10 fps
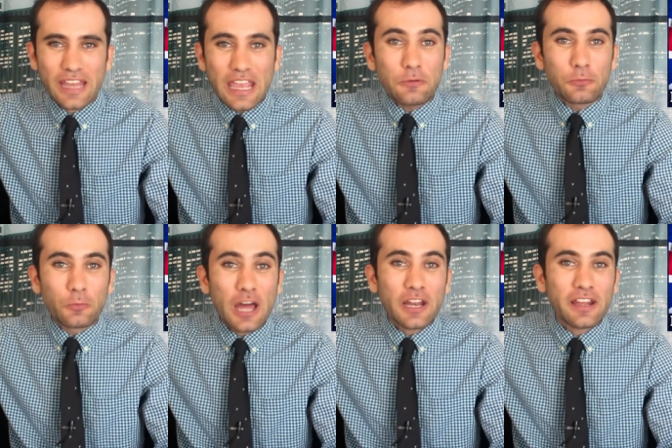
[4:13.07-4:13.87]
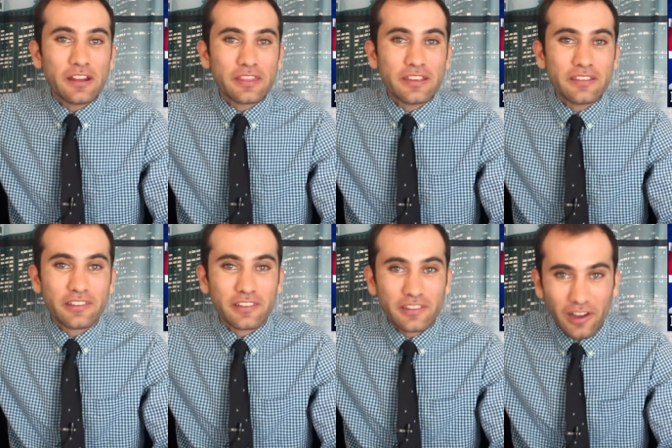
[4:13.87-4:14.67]
they'd run out of things
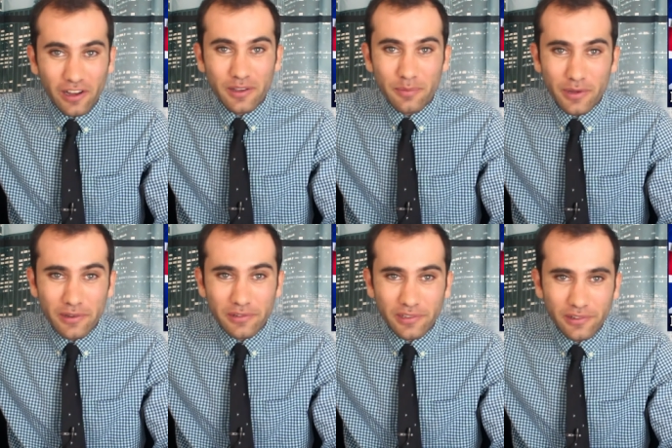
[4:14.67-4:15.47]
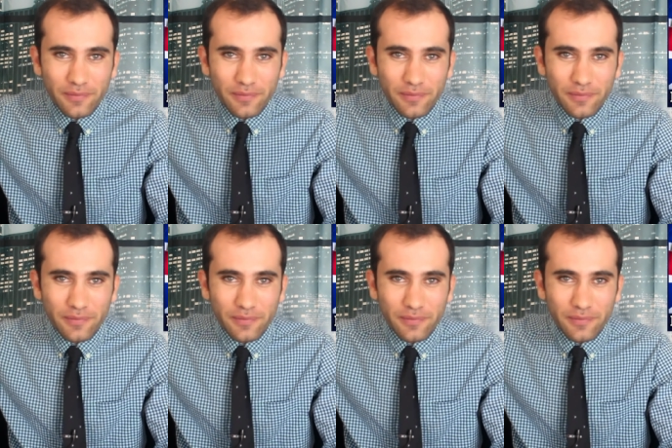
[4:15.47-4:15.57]
to talk about?